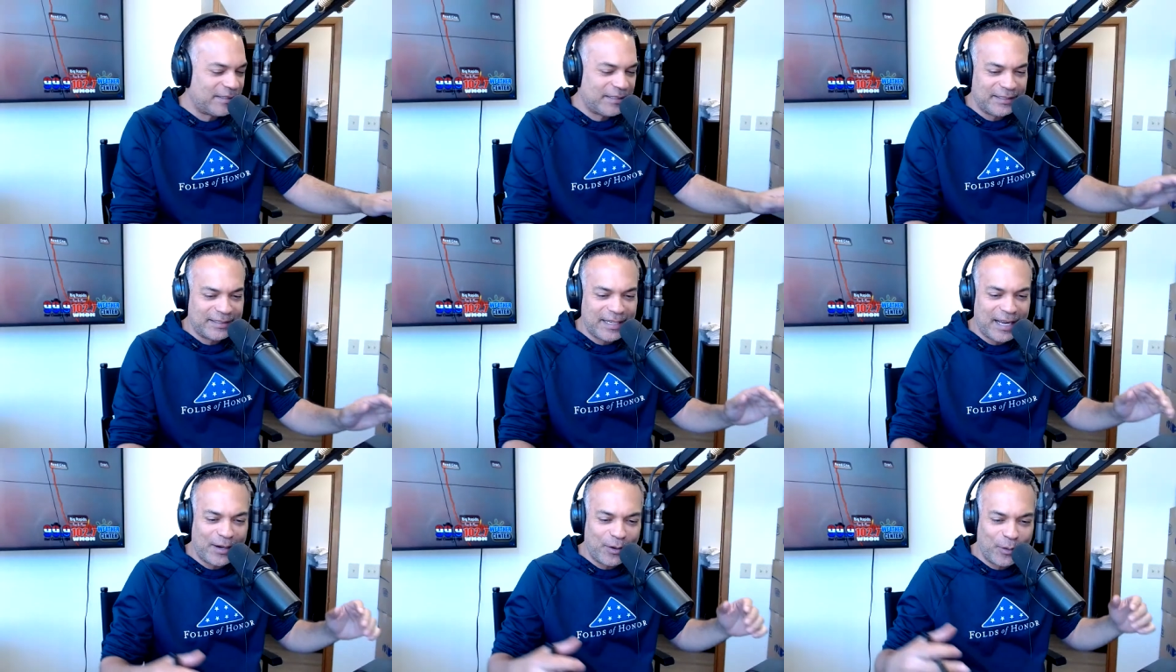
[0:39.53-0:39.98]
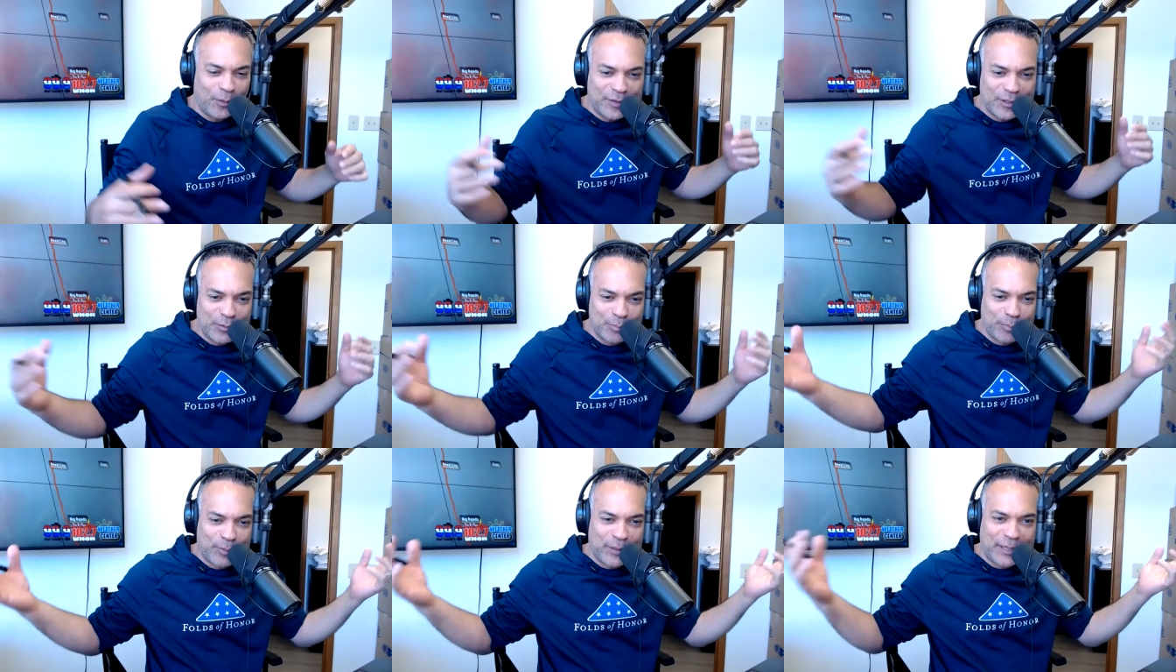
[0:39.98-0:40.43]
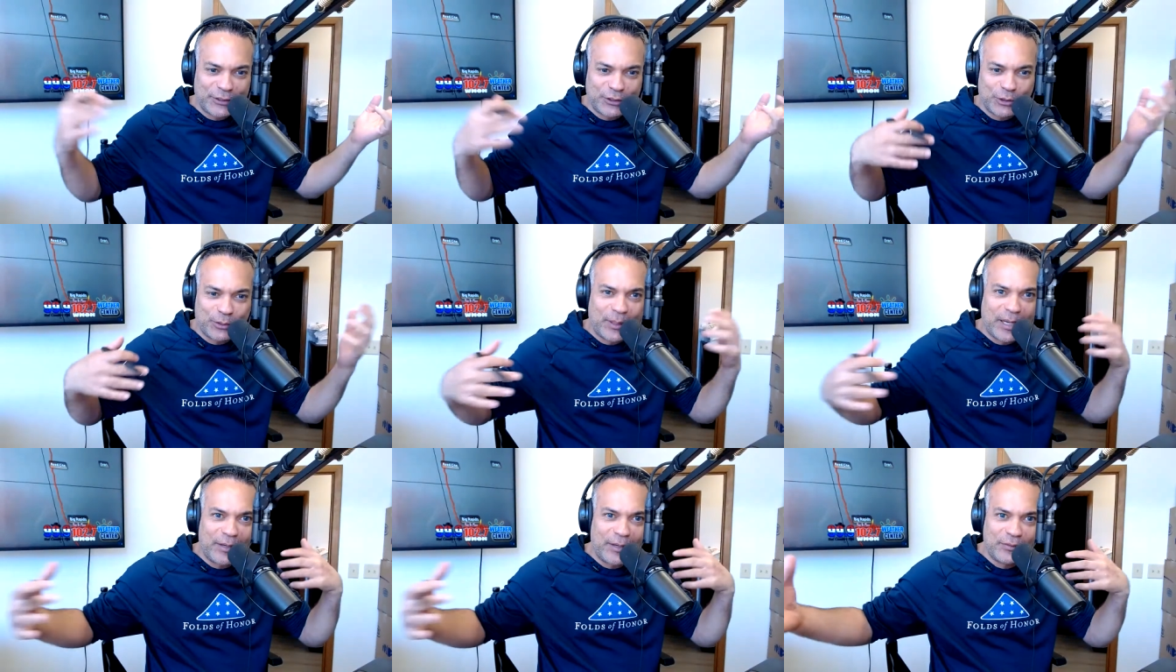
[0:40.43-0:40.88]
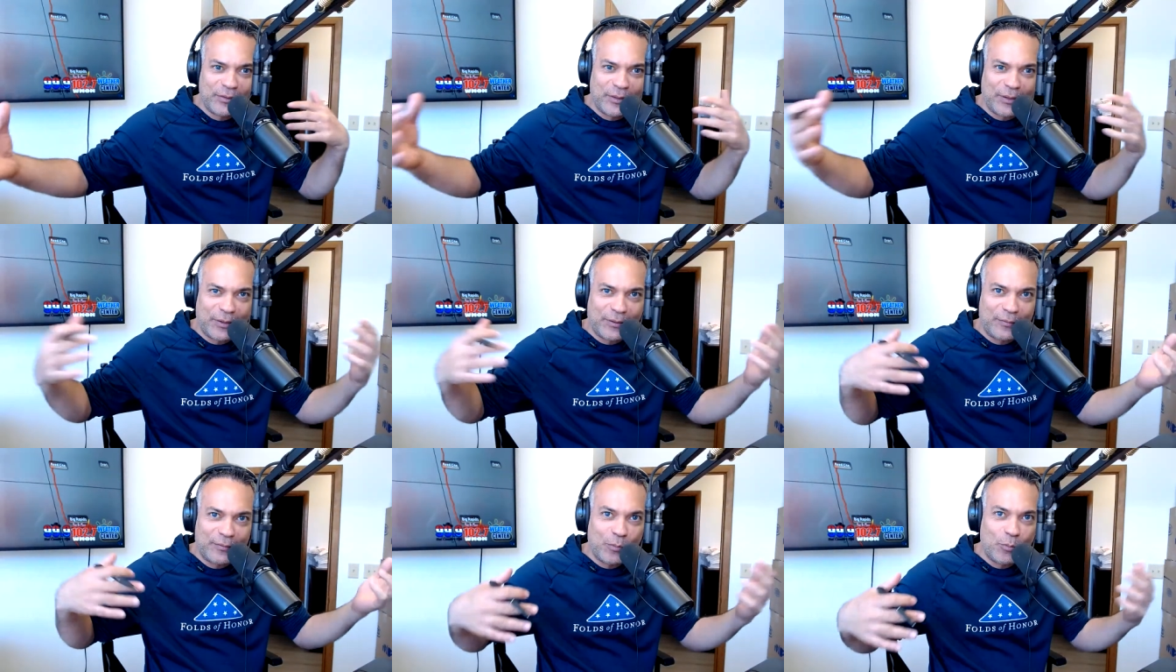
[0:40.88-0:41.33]
got all this pressure out
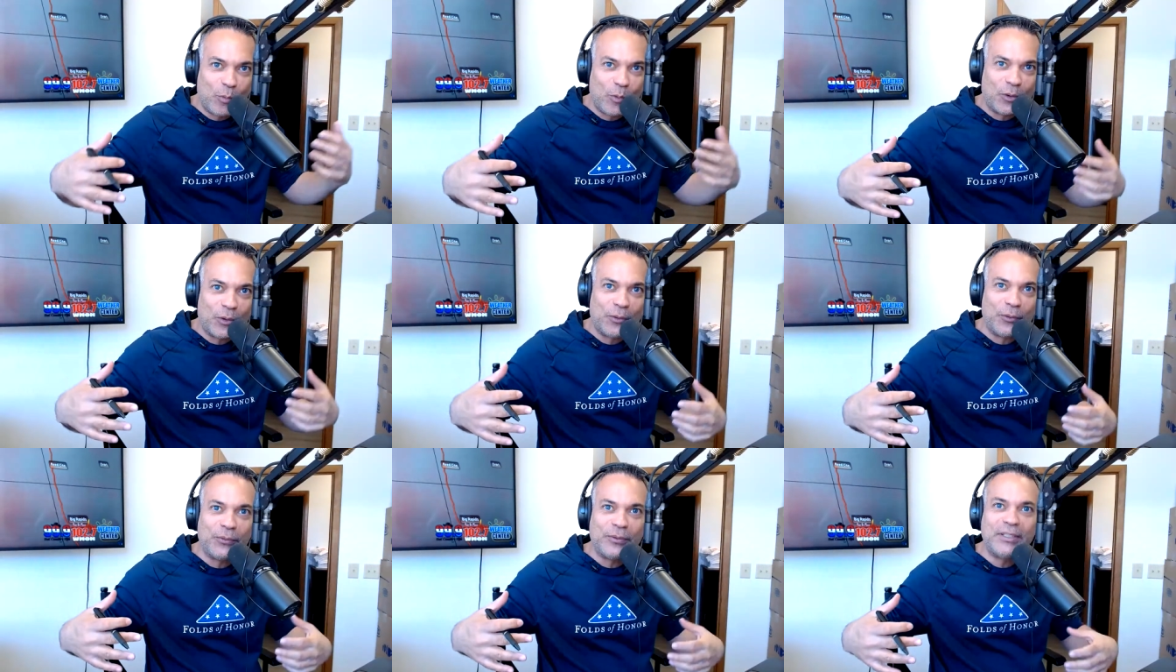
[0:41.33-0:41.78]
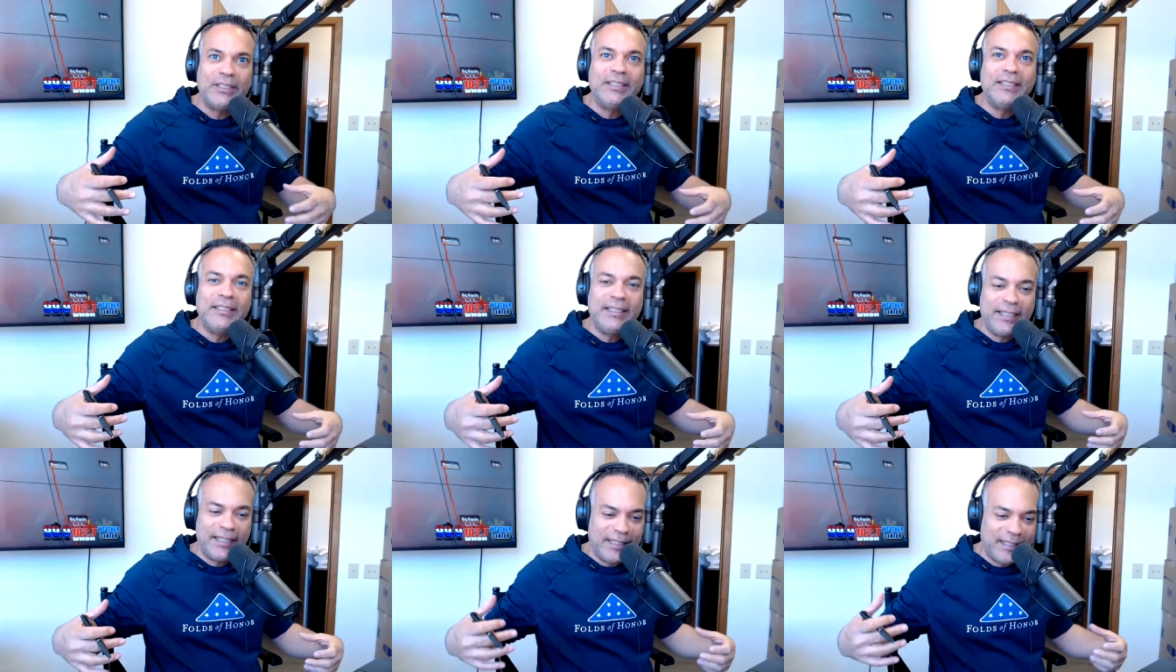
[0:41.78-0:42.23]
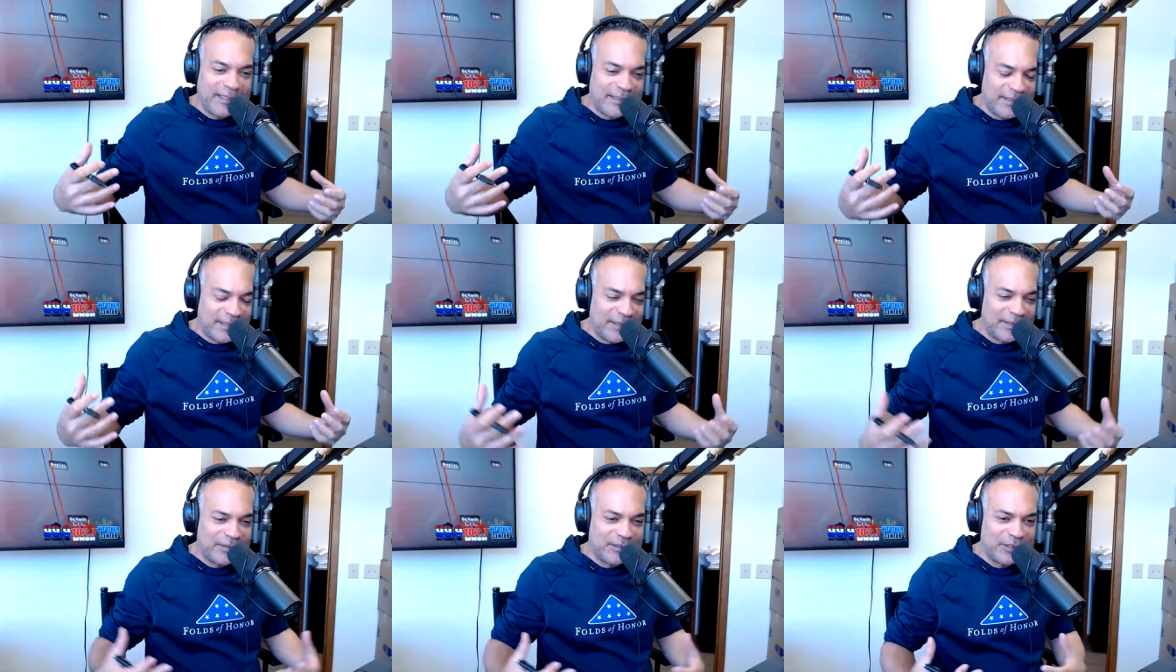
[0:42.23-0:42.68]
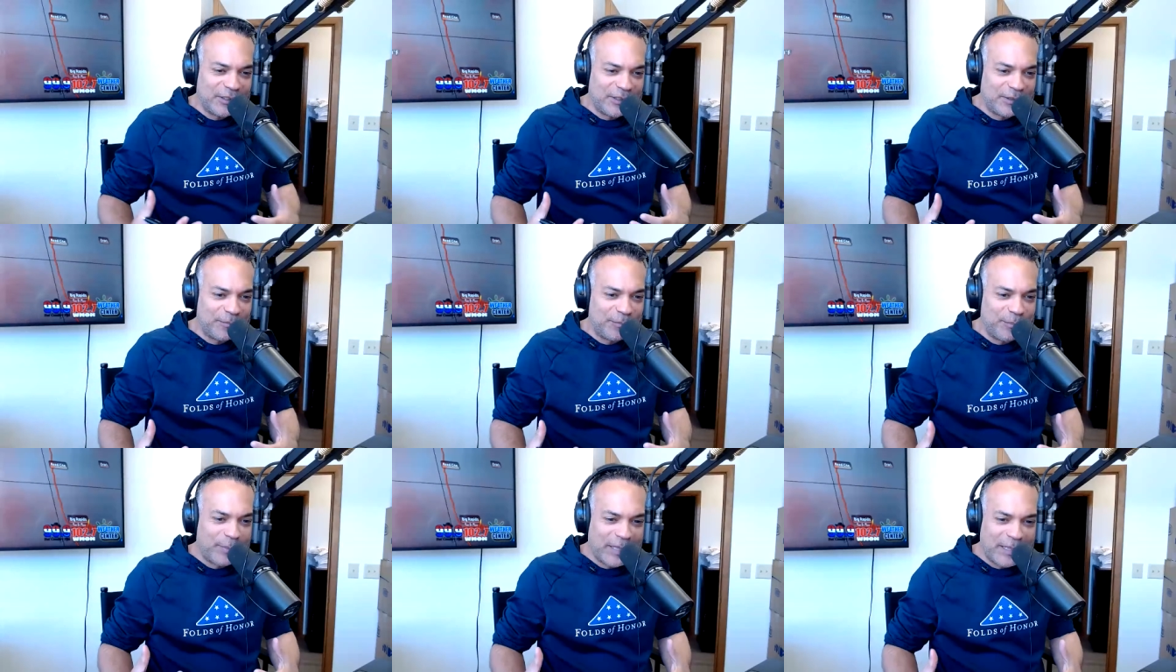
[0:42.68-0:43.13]
there of the world and
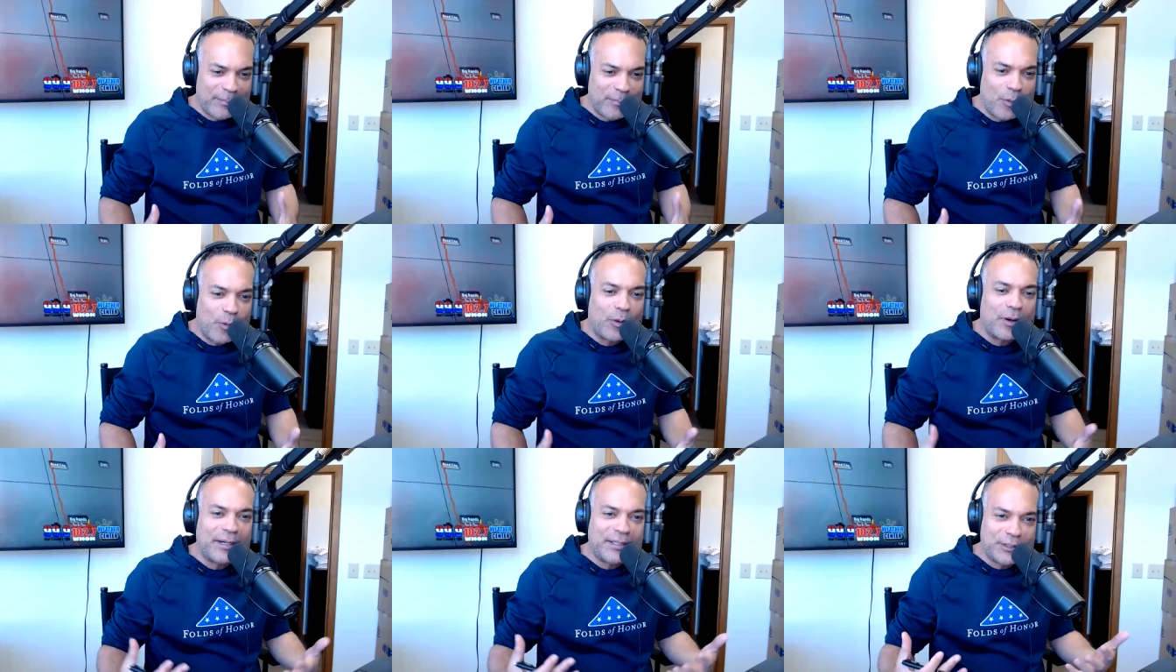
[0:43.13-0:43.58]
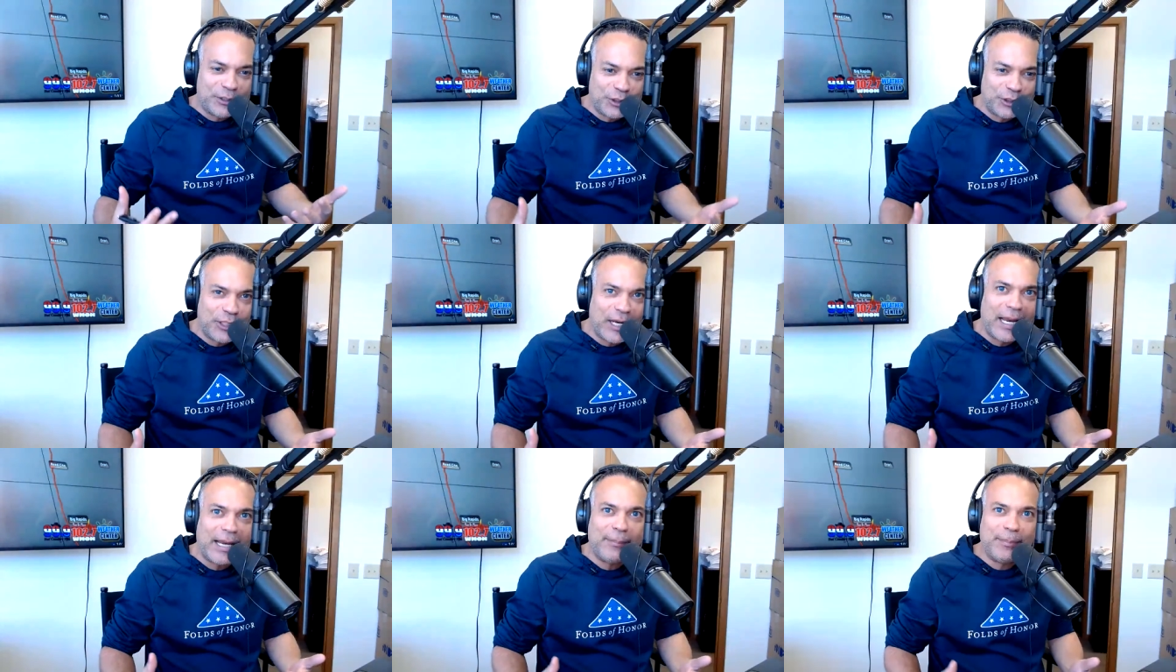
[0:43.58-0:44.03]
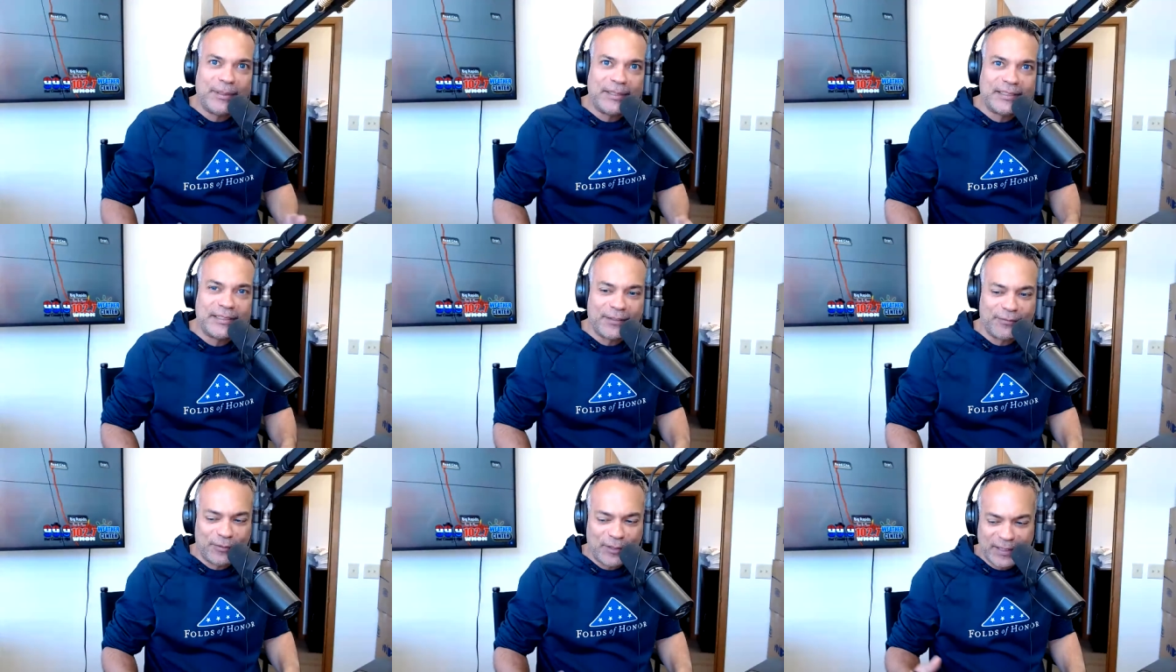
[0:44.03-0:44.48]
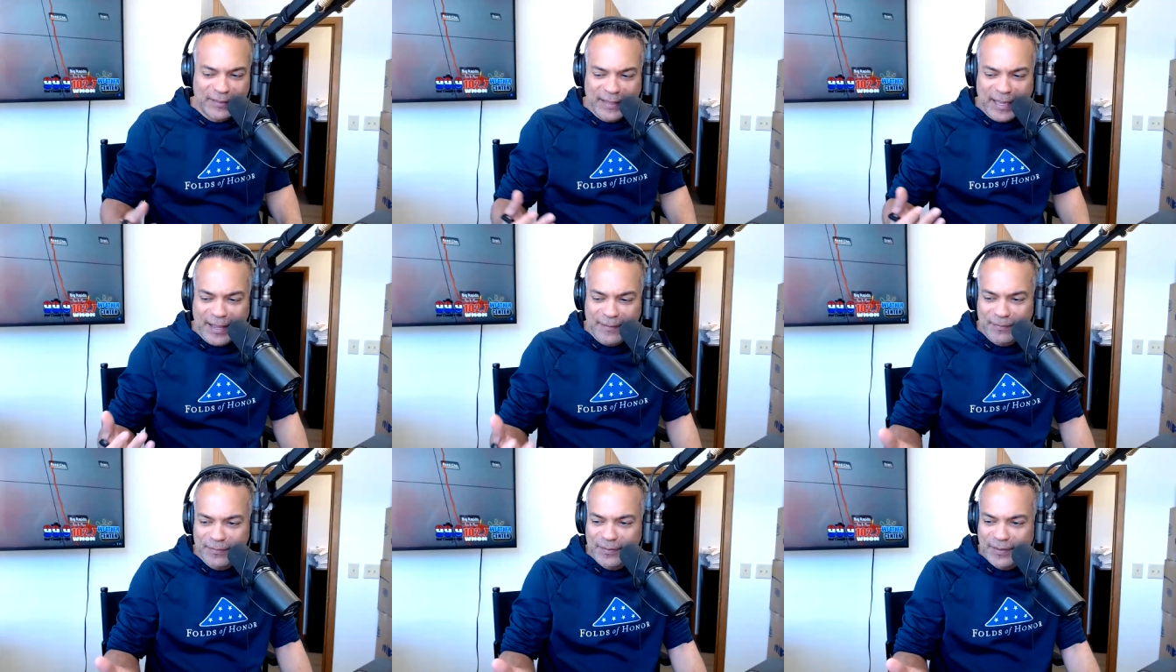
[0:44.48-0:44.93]
to be more in shape and stuff like
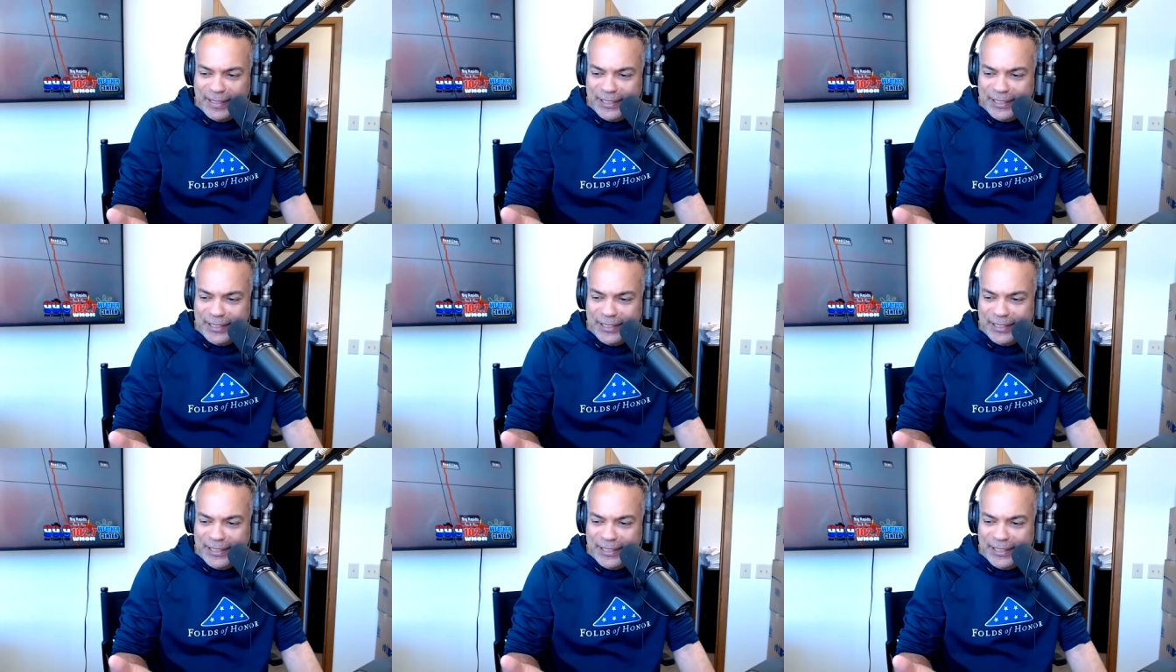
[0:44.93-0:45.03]
that.